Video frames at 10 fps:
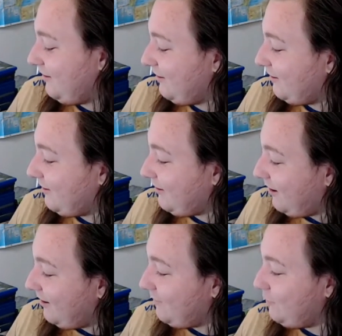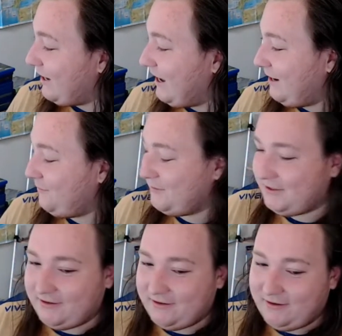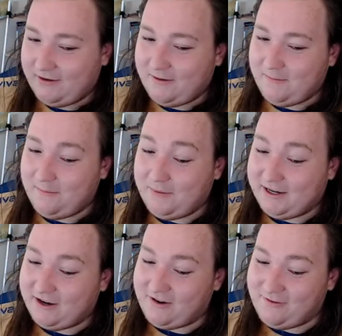Carnival games, mini golf.